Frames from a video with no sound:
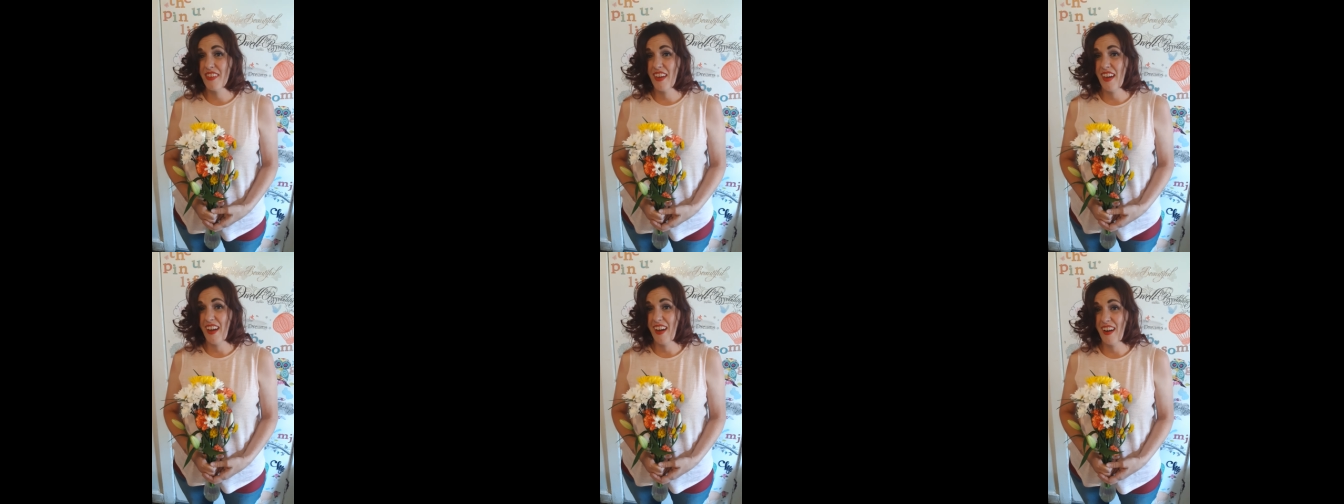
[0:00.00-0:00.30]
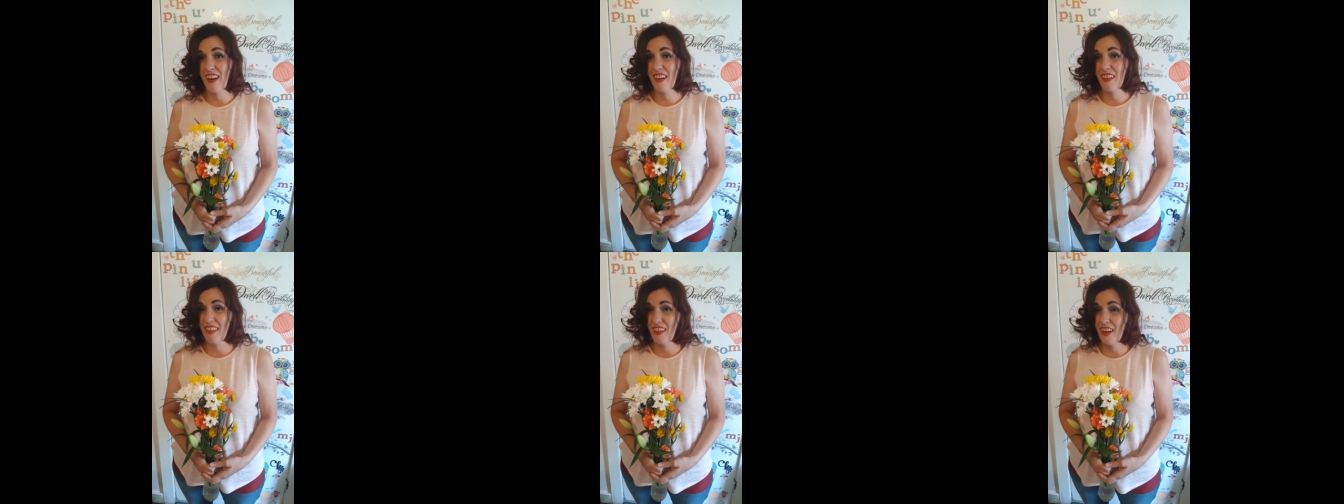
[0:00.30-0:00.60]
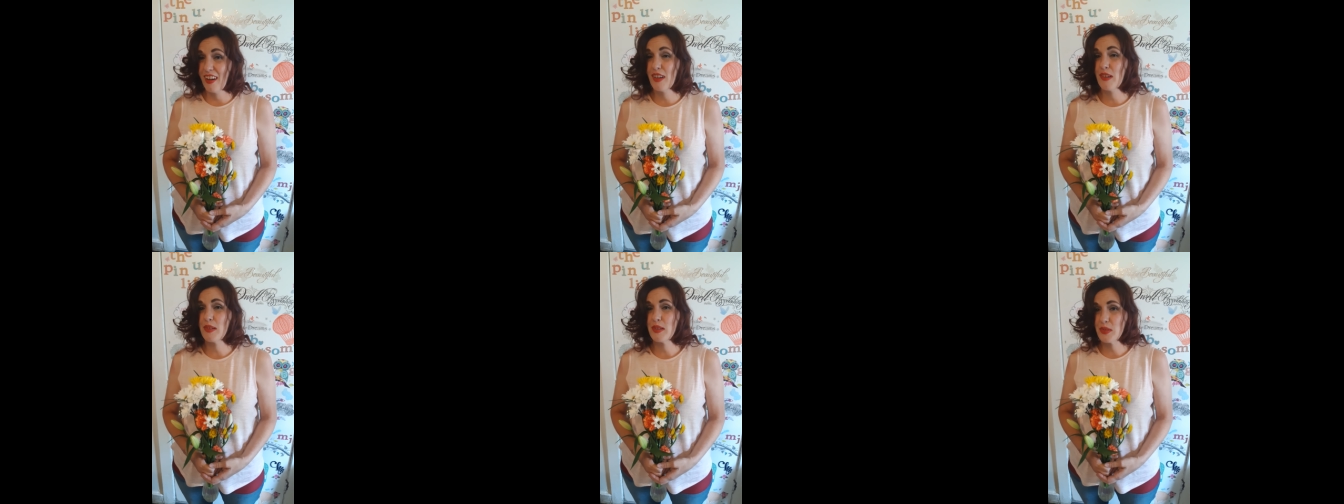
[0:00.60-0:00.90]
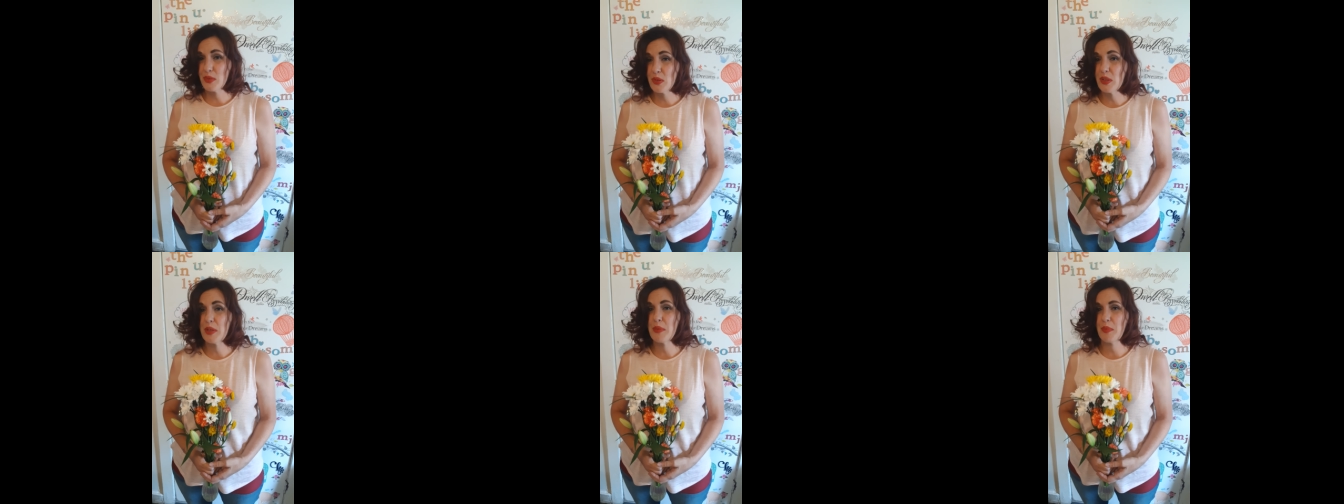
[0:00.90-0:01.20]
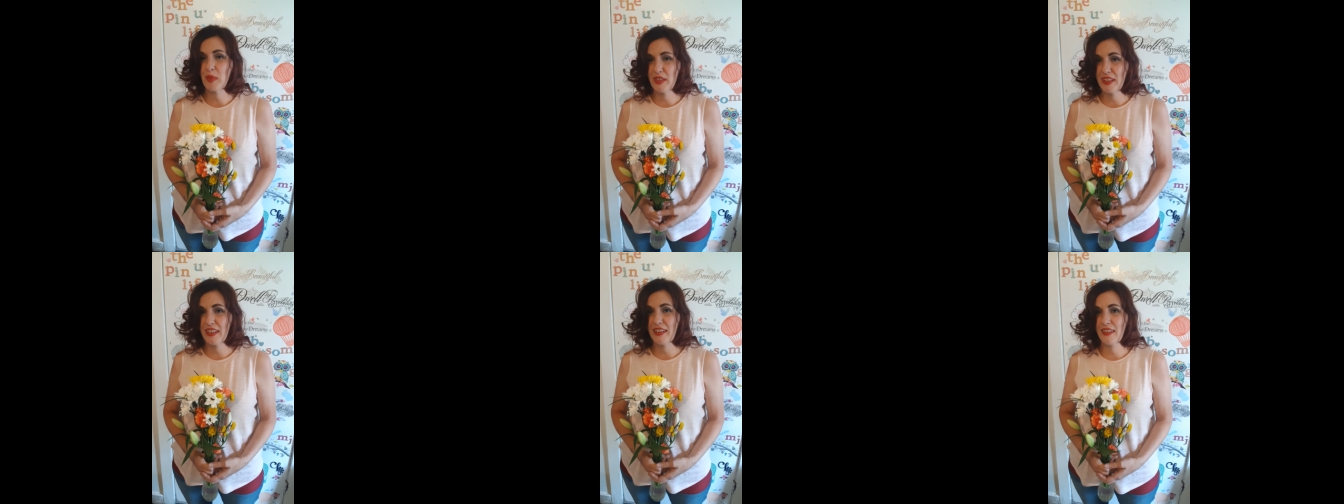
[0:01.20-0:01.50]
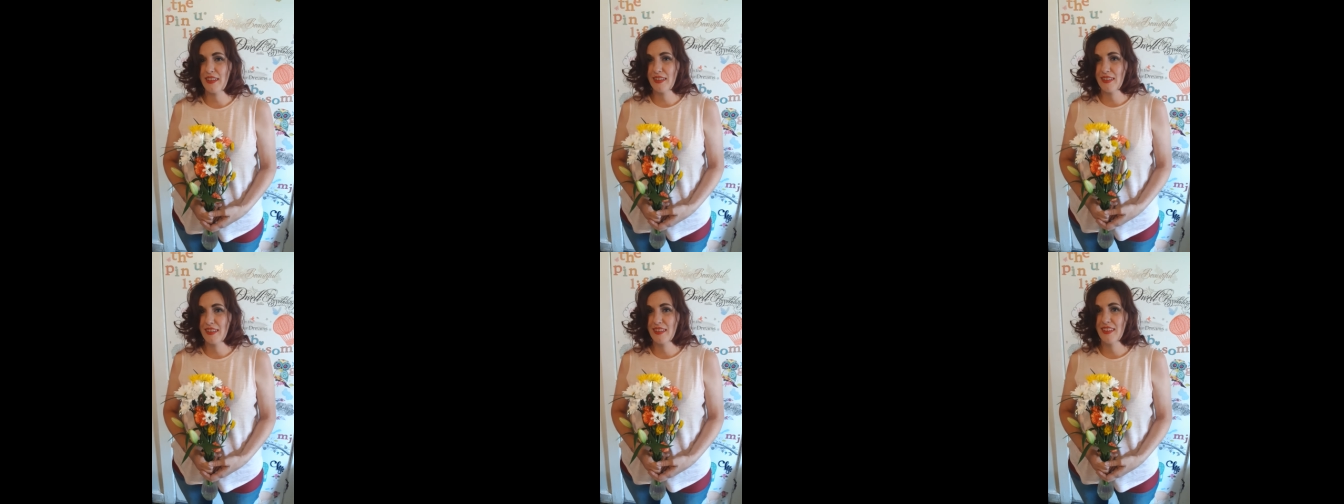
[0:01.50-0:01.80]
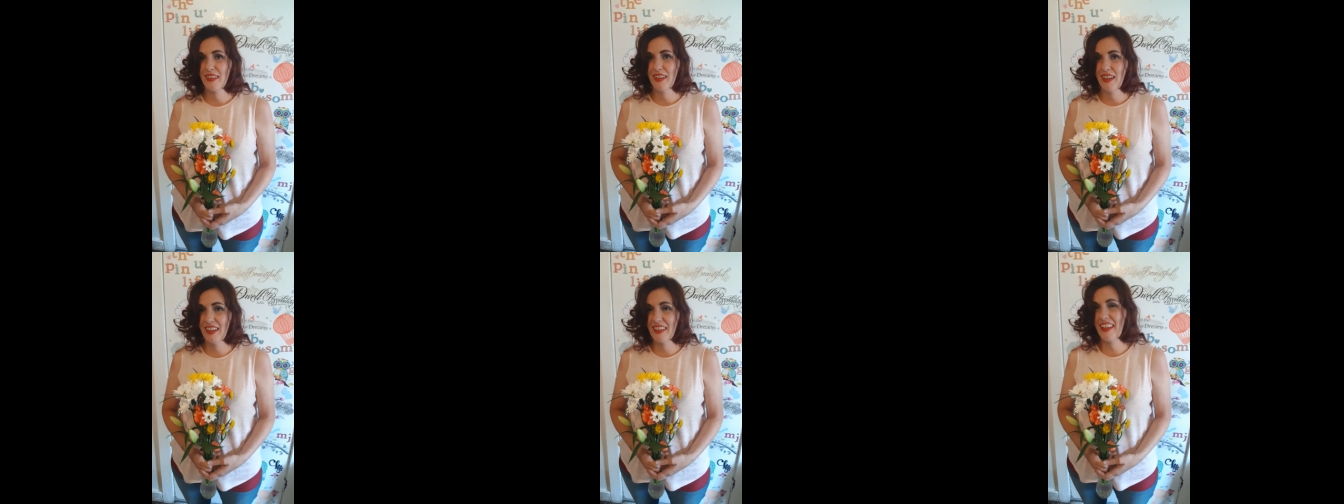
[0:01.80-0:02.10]
the hair. The hair was really pretty,
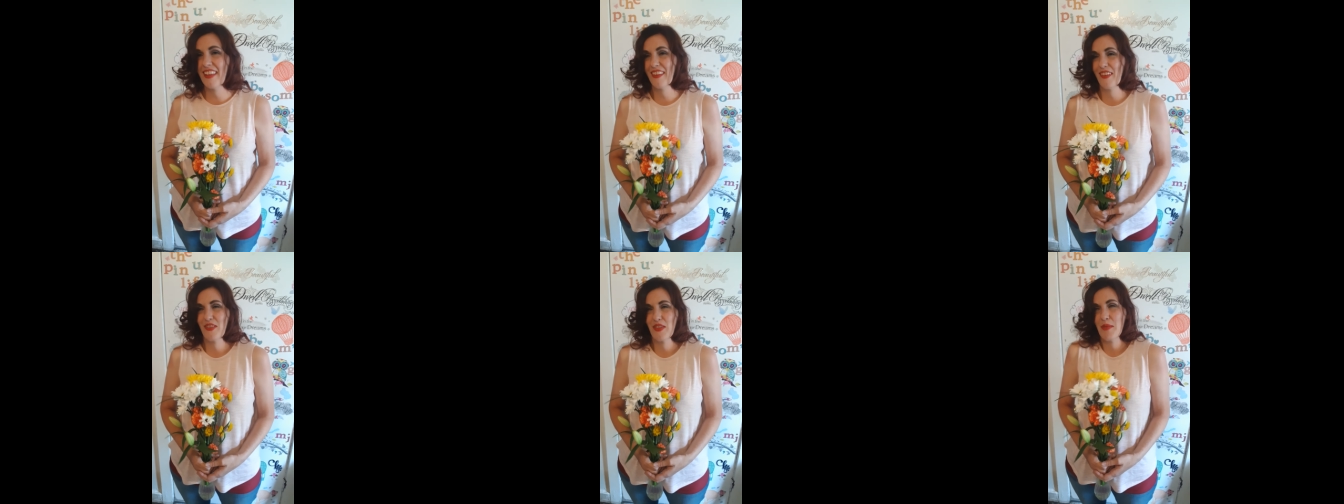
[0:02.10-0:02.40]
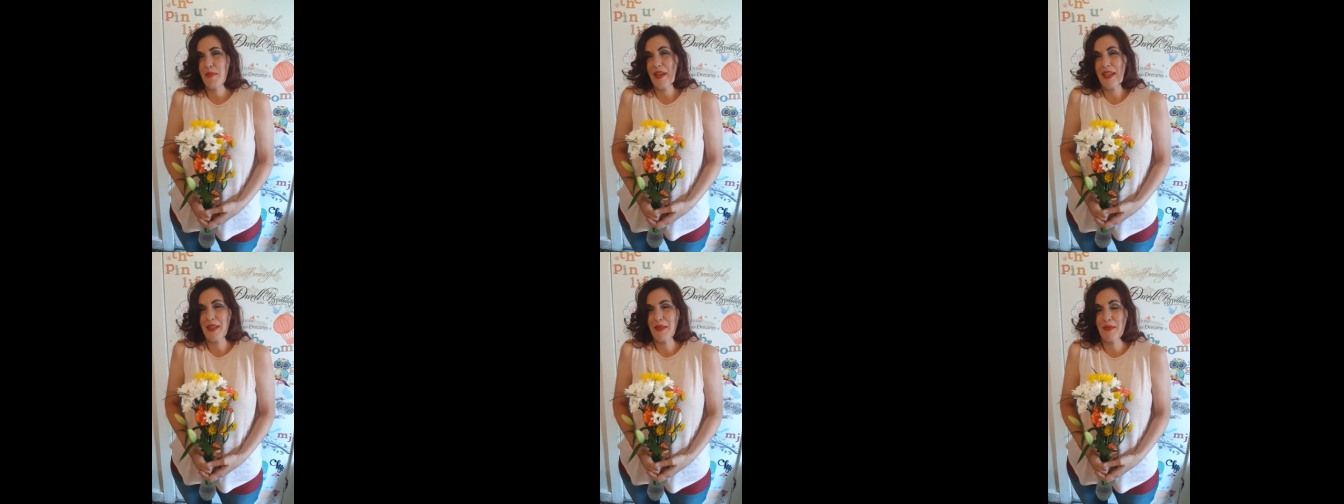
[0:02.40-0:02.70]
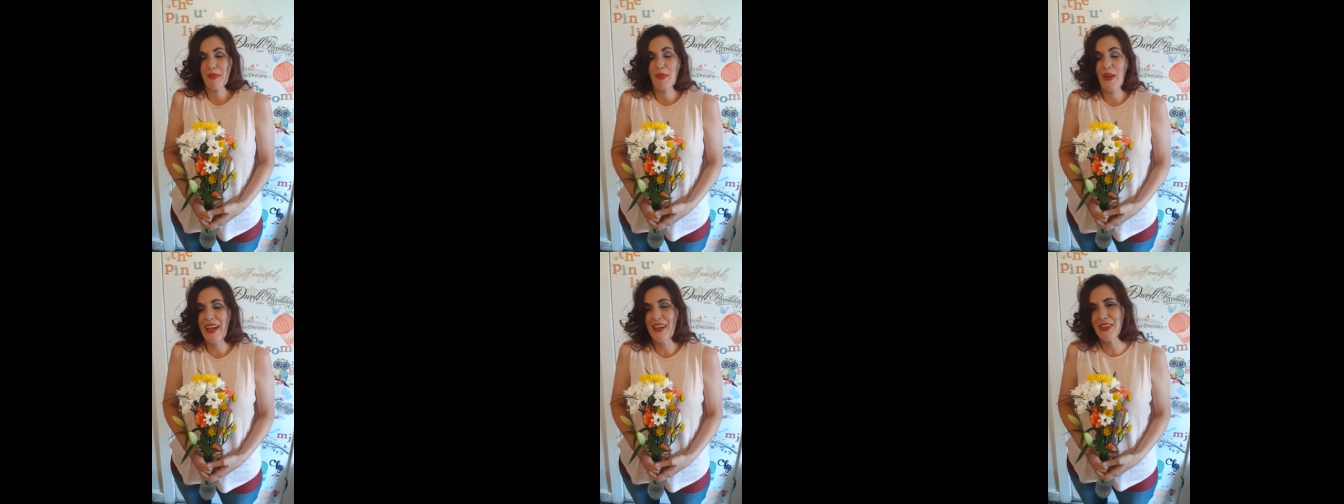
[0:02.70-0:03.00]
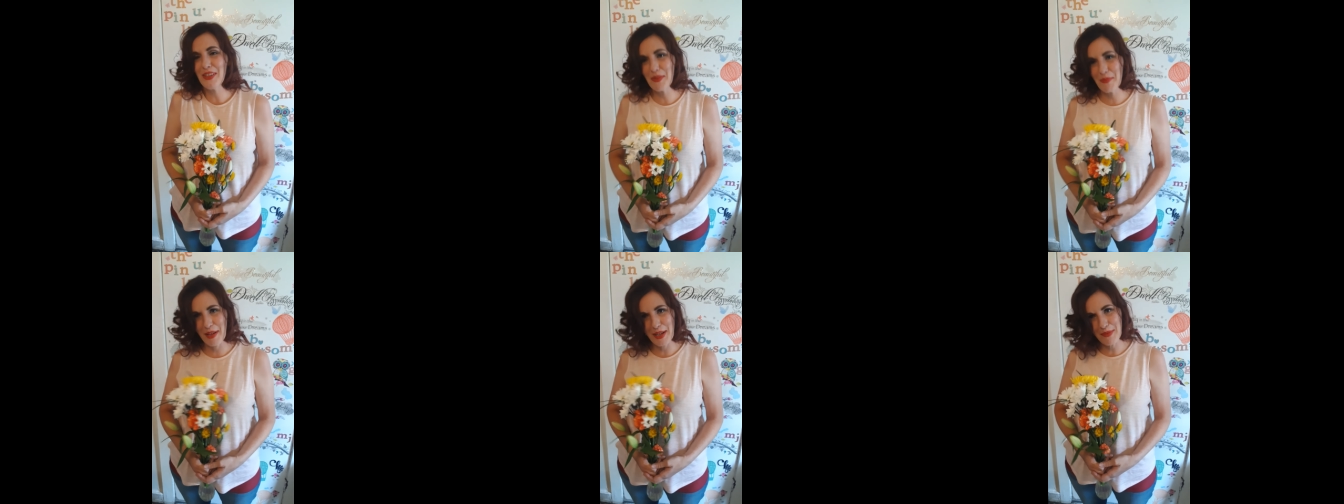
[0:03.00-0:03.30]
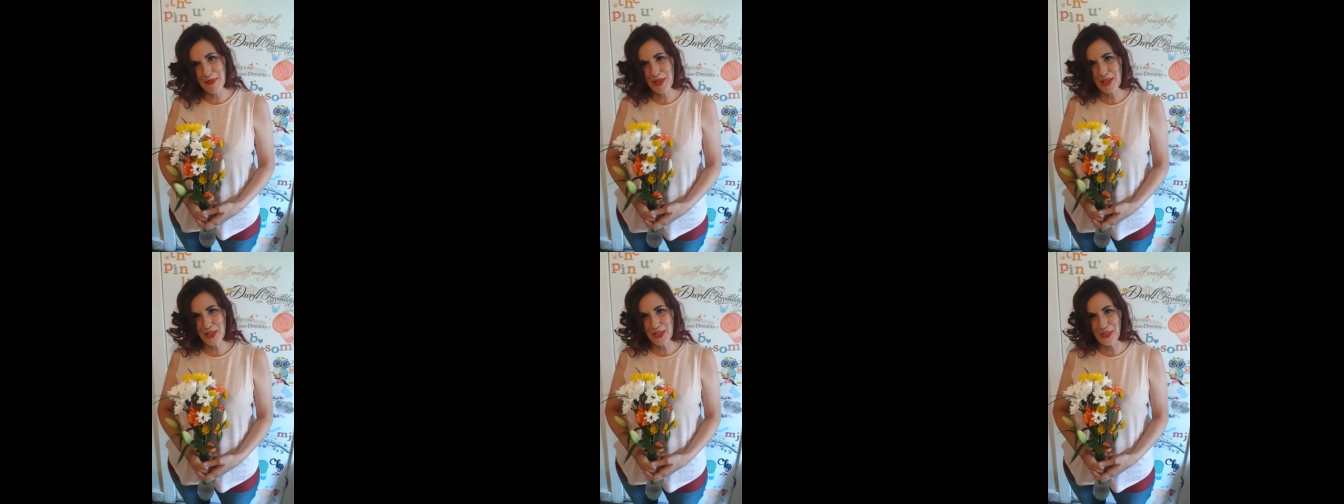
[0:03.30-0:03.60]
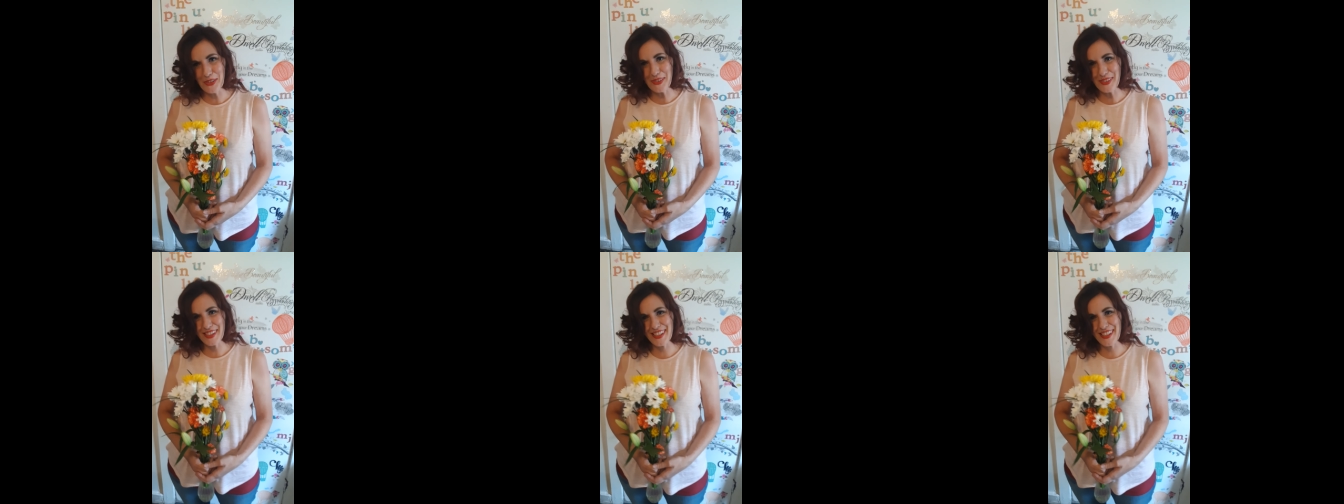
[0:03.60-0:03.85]
and I loved the makeup. Why do you make me choose?